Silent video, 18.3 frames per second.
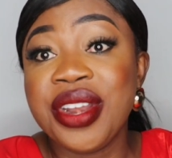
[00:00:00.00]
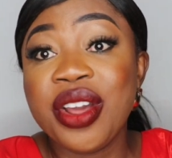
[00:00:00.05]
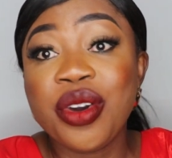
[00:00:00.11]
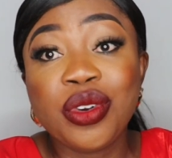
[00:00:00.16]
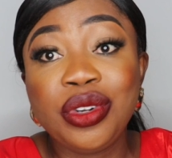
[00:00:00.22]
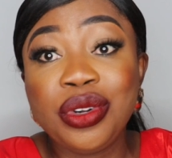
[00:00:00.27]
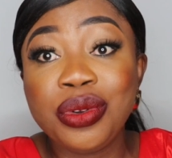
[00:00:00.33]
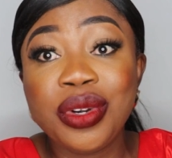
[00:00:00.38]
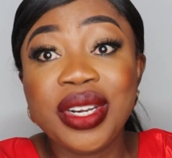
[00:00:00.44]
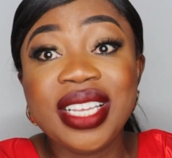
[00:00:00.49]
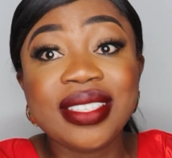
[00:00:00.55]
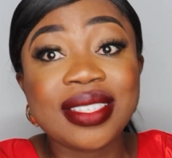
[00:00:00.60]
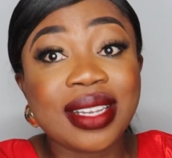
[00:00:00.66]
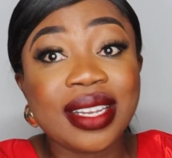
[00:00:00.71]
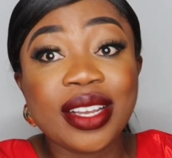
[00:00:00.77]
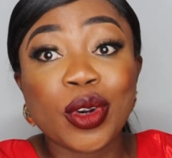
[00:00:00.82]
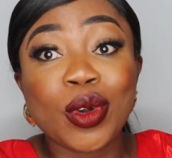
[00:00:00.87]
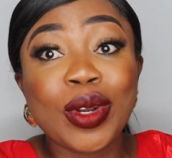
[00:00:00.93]
They'll do these
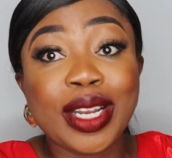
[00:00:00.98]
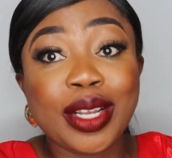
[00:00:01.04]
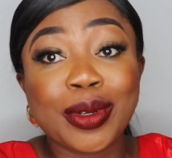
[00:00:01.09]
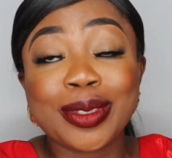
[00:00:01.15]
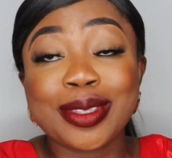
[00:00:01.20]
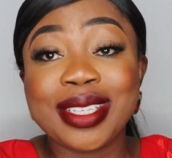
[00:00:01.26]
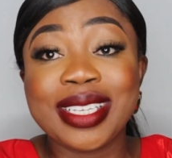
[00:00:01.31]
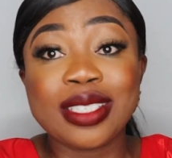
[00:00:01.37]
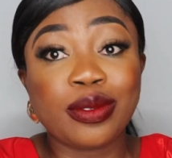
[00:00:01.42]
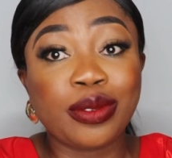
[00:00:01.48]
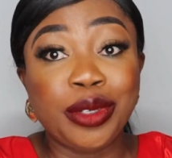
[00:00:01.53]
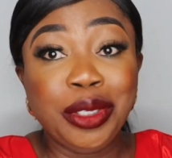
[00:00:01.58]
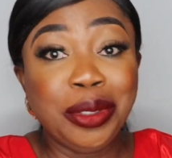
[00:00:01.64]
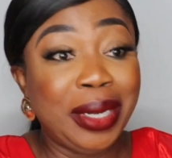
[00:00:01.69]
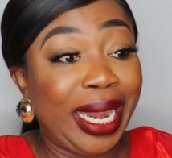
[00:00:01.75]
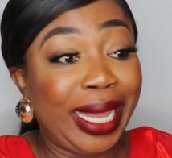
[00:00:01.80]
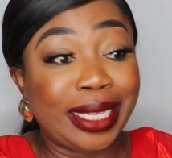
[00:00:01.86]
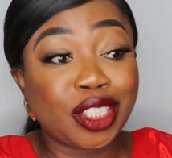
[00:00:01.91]
little, little things for
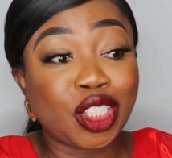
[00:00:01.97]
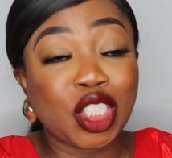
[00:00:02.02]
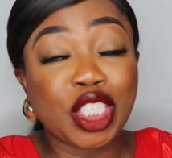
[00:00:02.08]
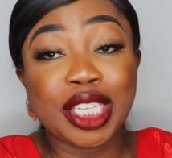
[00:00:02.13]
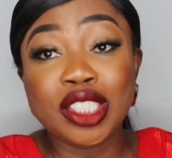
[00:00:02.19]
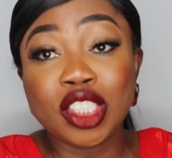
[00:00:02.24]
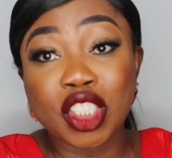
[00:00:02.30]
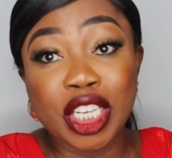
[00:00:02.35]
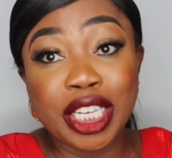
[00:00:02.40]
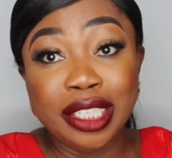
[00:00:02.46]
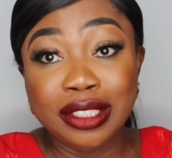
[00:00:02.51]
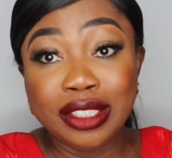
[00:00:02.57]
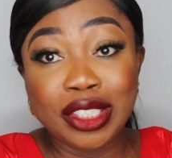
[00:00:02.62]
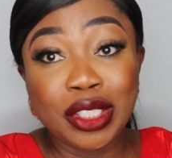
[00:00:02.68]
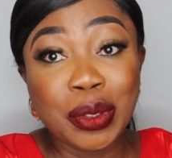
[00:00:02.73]
you, like chicken change,